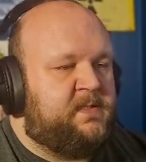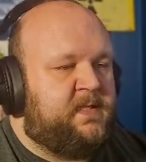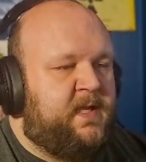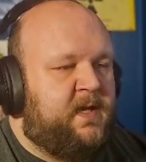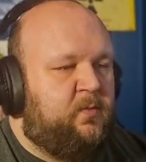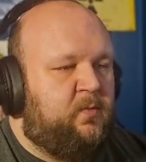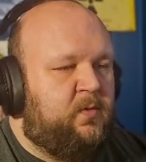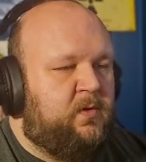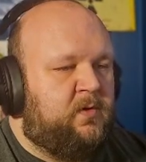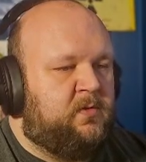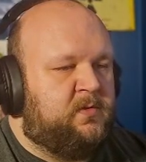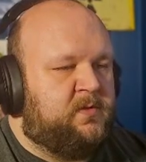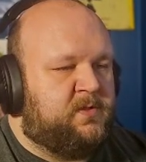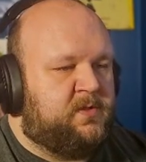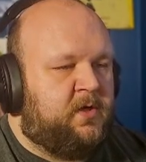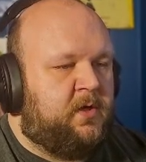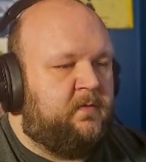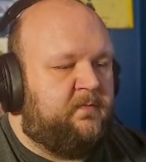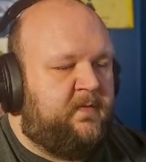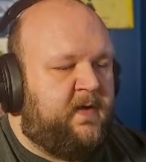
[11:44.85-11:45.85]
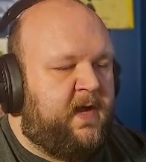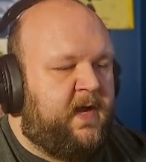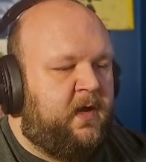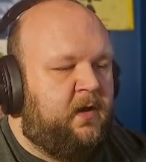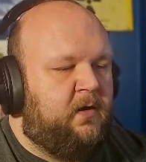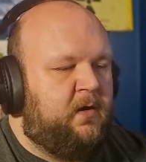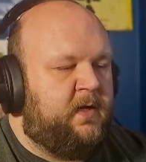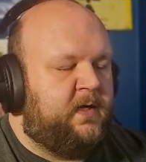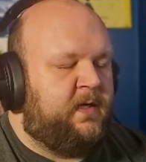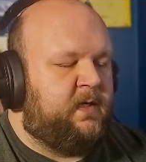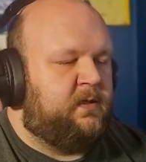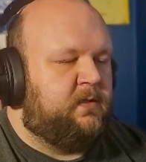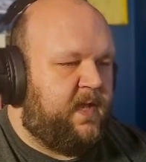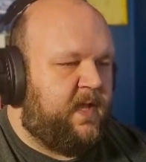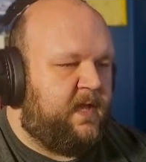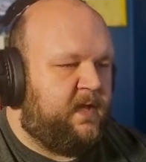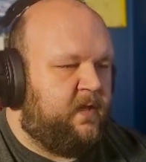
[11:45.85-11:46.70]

that will start firing at